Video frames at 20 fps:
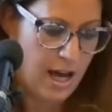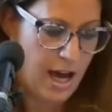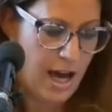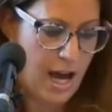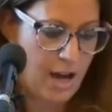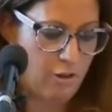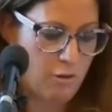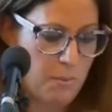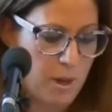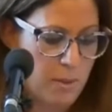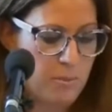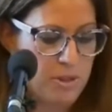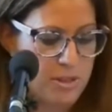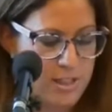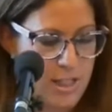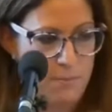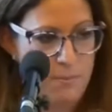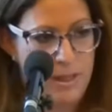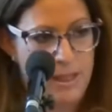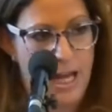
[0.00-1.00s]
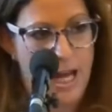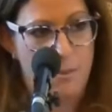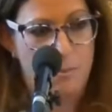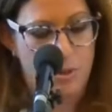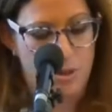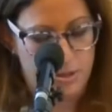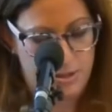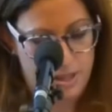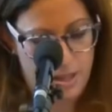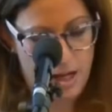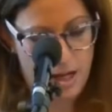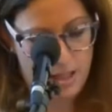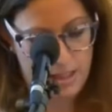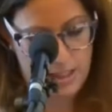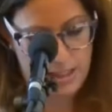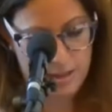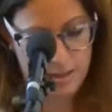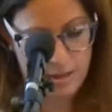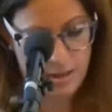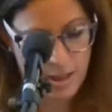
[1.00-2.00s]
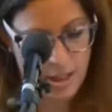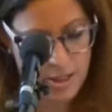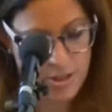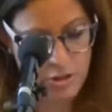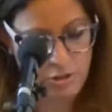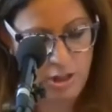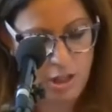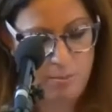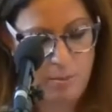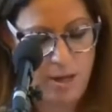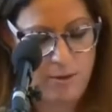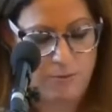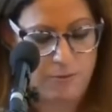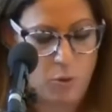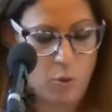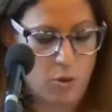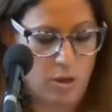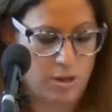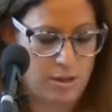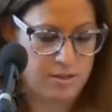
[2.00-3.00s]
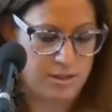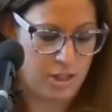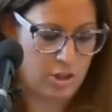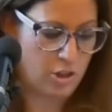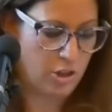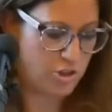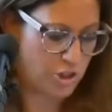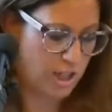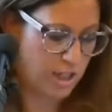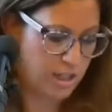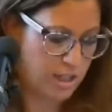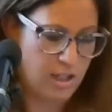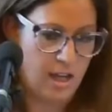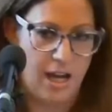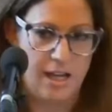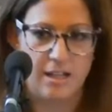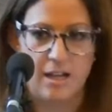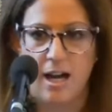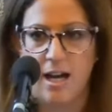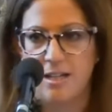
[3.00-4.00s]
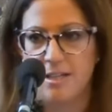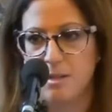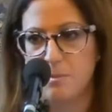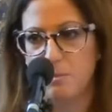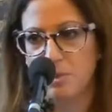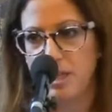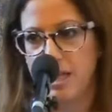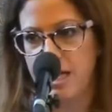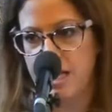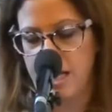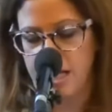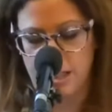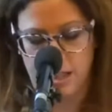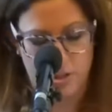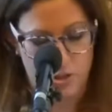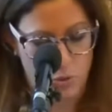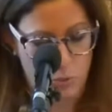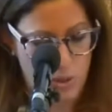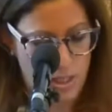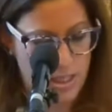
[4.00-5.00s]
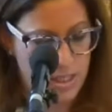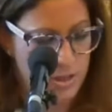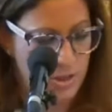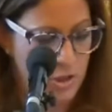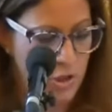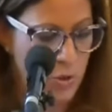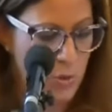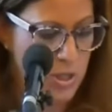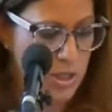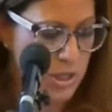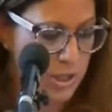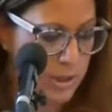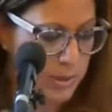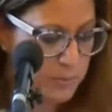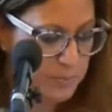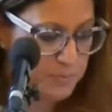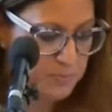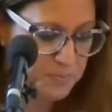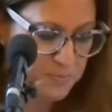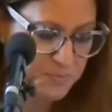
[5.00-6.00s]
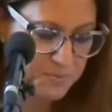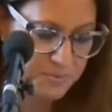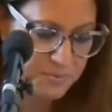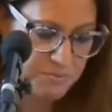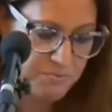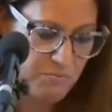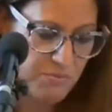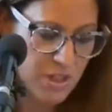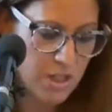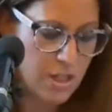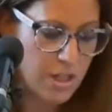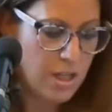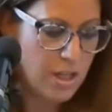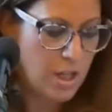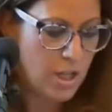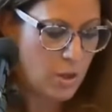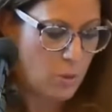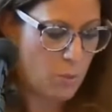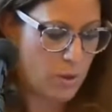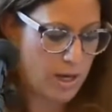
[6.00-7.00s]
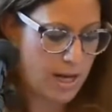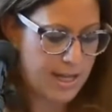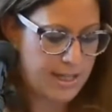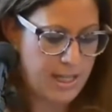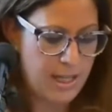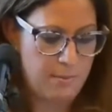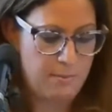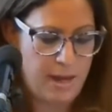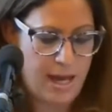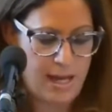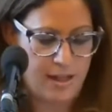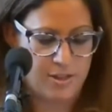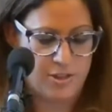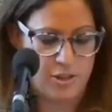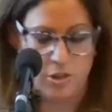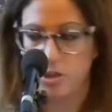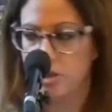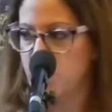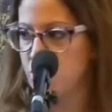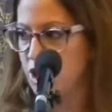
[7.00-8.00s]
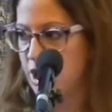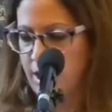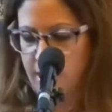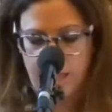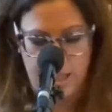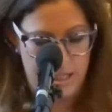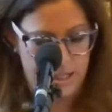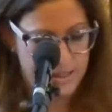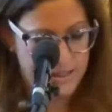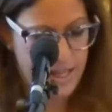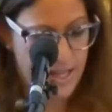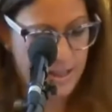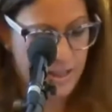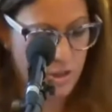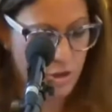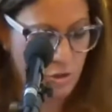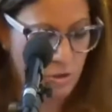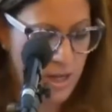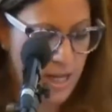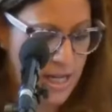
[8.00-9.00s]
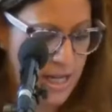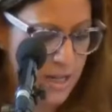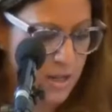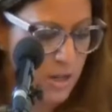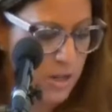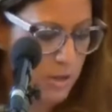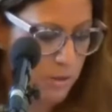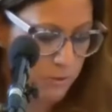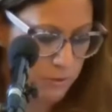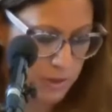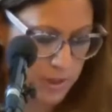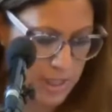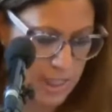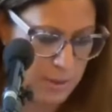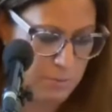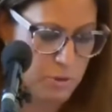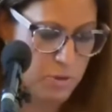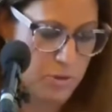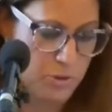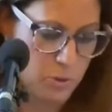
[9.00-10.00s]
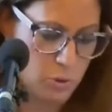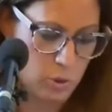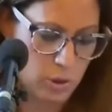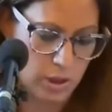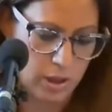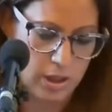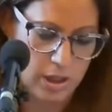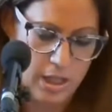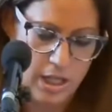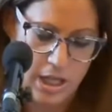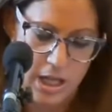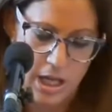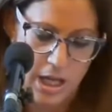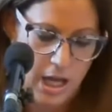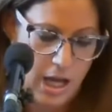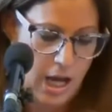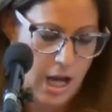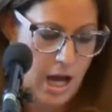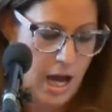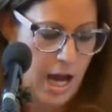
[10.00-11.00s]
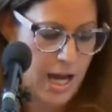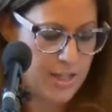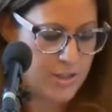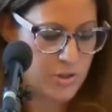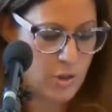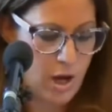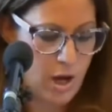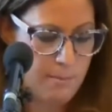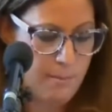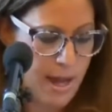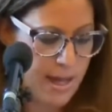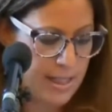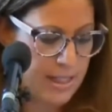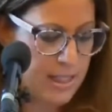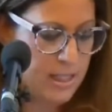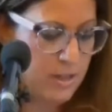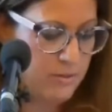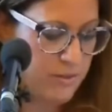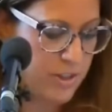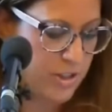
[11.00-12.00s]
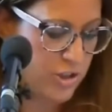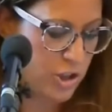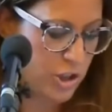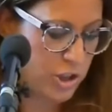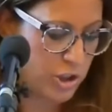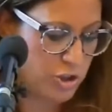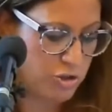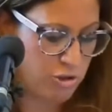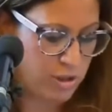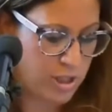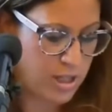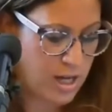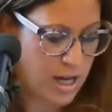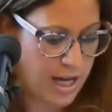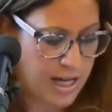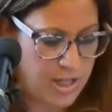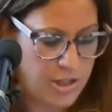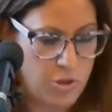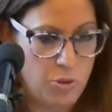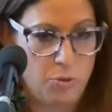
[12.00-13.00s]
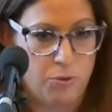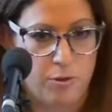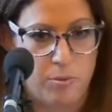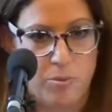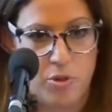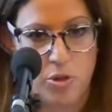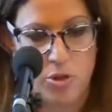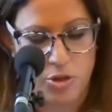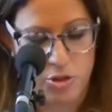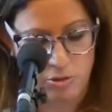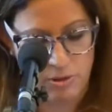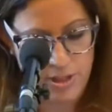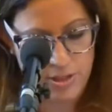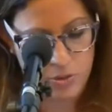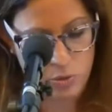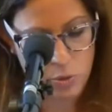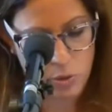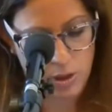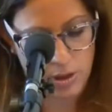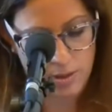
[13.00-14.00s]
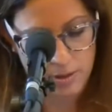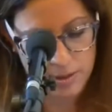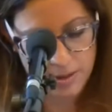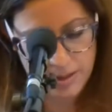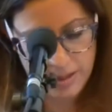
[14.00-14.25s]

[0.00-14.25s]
I remember dipping apples in honey during my fours at Herjig and contemplating a sweet new year. When I came back to Herjig in second grade for Hebrew school, I saw many of the children I knew from nursery school.